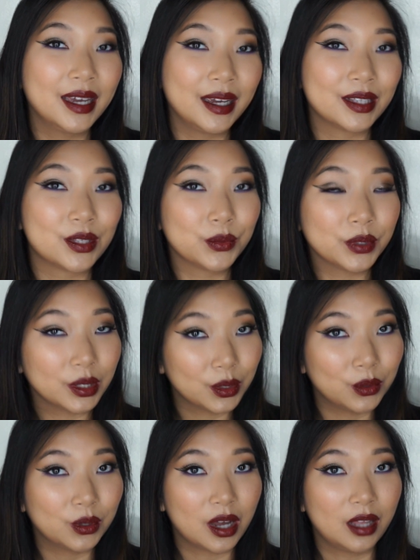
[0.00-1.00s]
it's a really
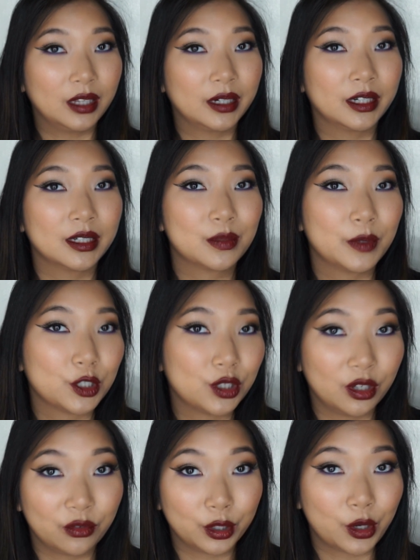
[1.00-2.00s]
cool color,
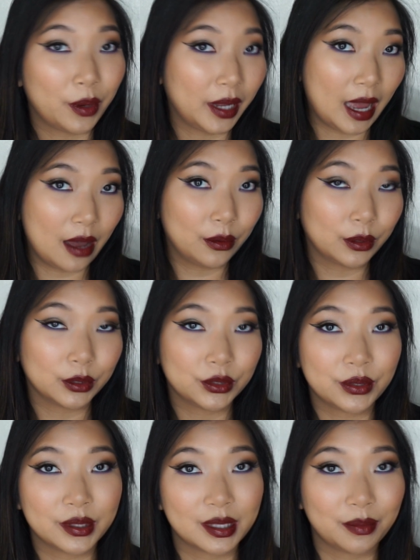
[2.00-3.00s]
especially if you're going out or
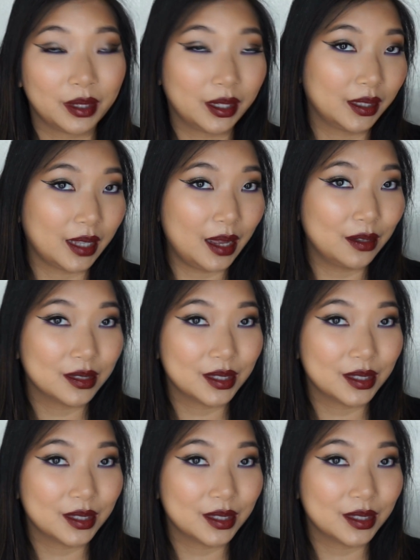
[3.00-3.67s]
doing something like that.